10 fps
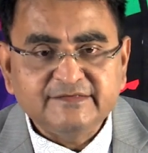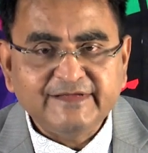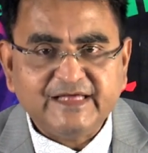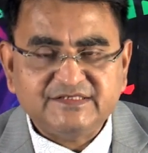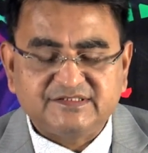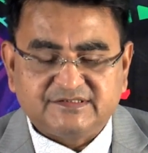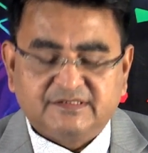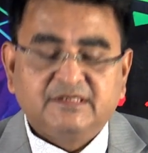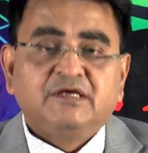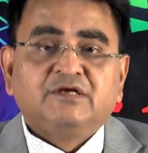reaction.
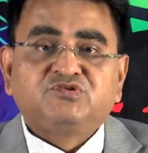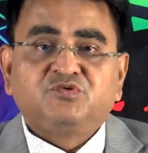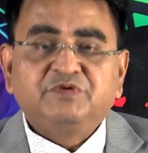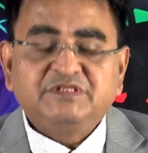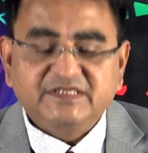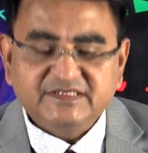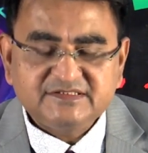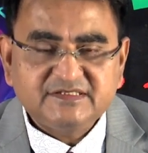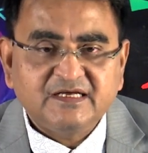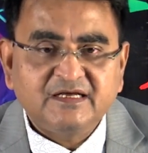So, with
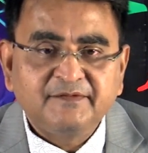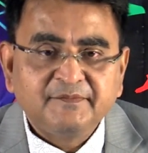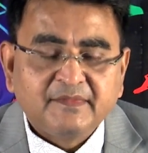this, uh,